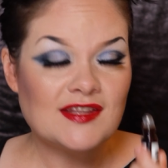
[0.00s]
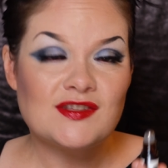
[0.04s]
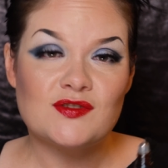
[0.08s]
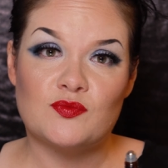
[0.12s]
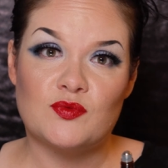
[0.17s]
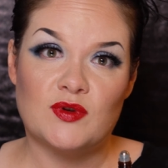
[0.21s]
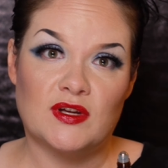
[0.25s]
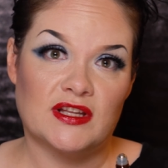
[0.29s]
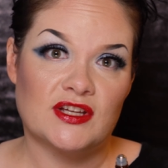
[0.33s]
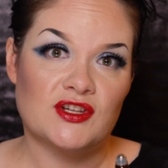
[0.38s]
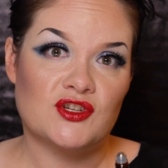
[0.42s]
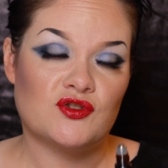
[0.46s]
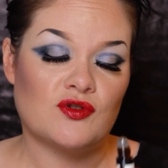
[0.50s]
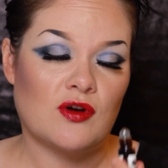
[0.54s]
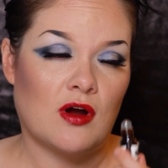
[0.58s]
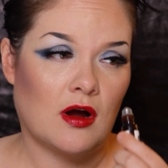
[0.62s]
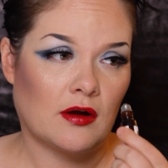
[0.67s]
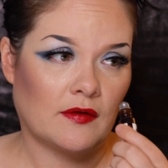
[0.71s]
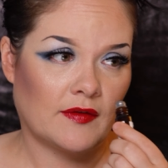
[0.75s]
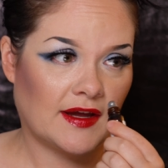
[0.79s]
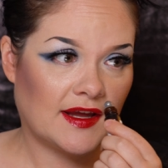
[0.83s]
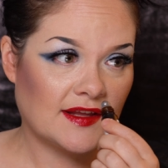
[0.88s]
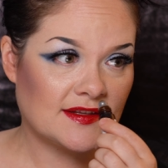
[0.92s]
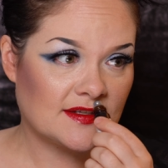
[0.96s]
really
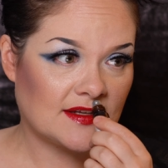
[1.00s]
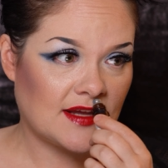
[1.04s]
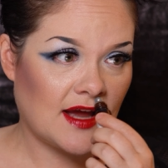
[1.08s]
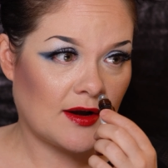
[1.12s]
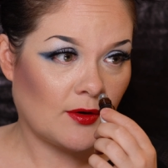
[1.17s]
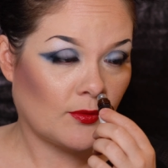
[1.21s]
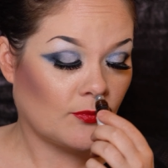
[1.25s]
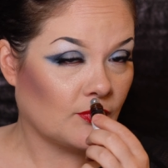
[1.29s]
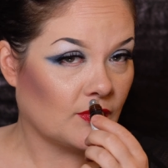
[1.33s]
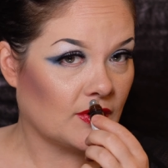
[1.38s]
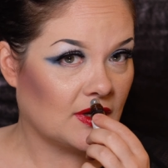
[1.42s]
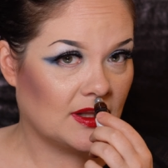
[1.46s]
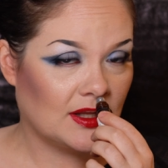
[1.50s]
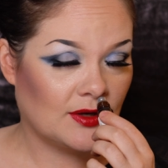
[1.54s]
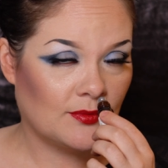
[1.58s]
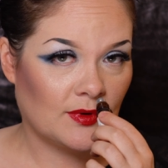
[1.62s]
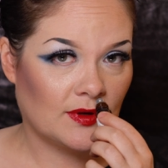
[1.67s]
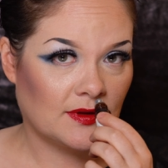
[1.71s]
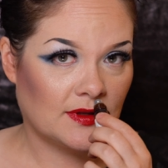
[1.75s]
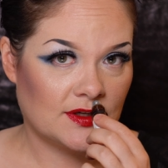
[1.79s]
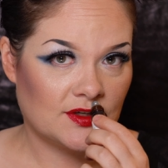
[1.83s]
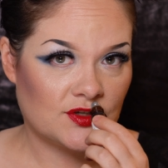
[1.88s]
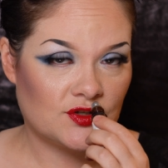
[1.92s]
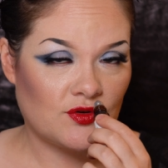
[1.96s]
strong. Like, it's got a really,
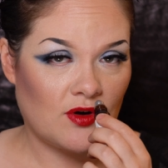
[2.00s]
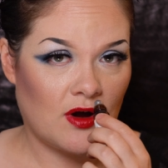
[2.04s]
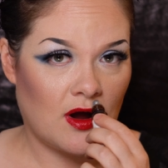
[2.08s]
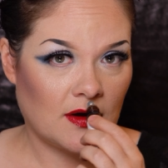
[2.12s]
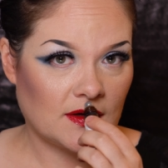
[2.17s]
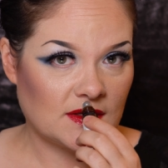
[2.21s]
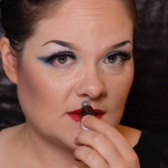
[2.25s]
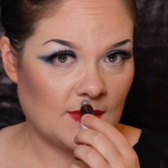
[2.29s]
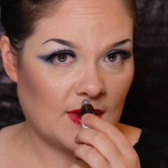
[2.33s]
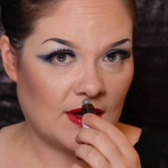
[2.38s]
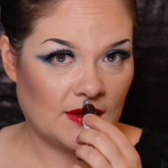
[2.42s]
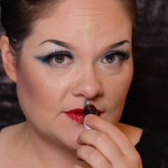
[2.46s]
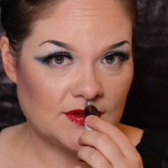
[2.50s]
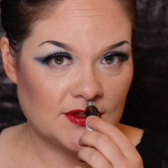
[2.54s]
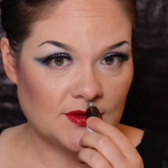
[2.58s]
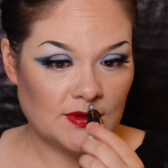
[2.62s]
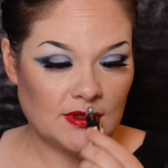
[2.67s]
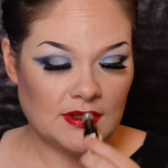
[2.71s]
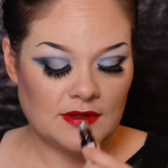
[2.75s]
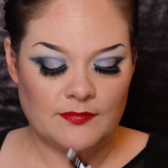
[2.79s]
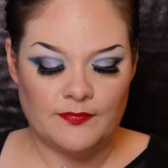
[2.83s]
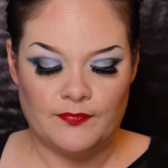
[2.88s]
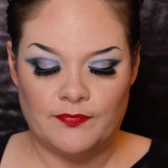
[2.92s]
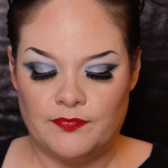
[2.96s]
really strong smell to
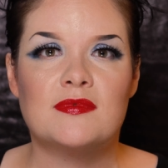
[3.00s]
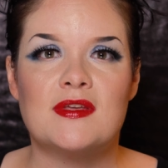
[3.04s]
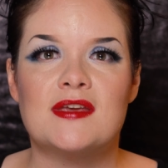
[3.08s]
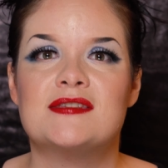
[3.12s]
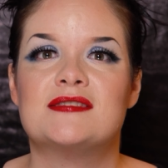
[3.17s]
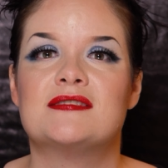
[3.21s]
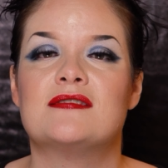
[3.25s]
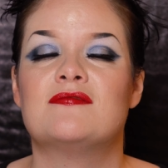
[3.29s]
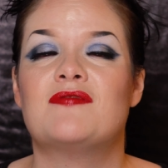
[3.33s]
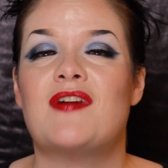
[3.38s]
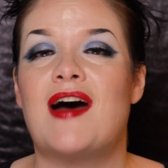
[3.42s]
it. Is the